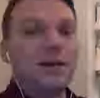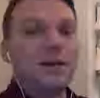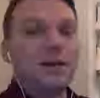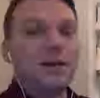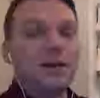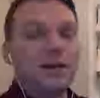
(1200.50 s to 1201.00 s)

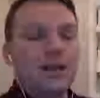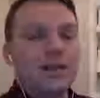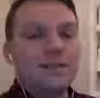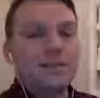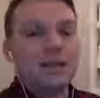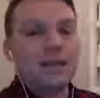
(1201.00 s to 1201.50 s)
on a
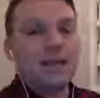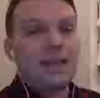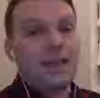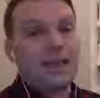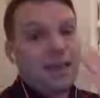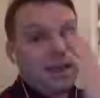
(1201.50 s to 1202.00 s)
nice sunny
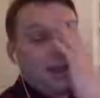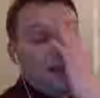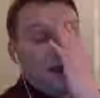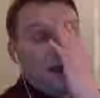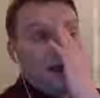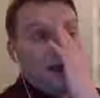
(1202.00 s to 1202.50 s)
day,
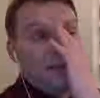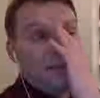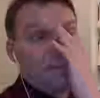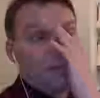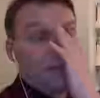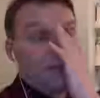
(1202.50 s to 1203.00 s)

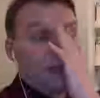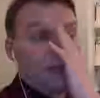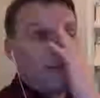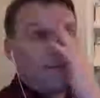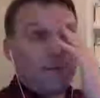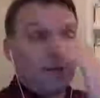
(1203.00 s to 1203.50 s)
you could
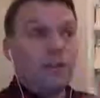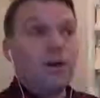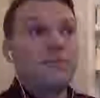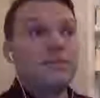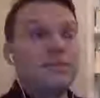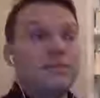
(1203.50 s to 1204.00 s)
have a
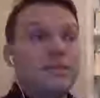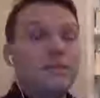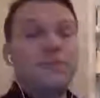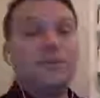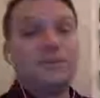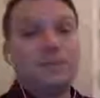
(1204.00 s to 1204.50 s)
lot of
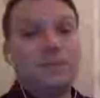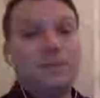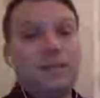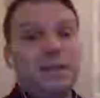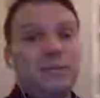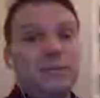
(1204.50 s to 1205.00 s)
difficulty
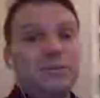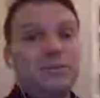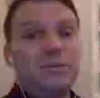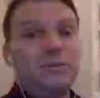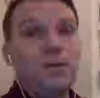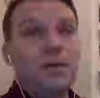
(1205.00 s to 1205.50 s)
being able
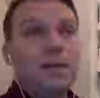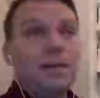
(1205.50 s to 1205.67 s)
to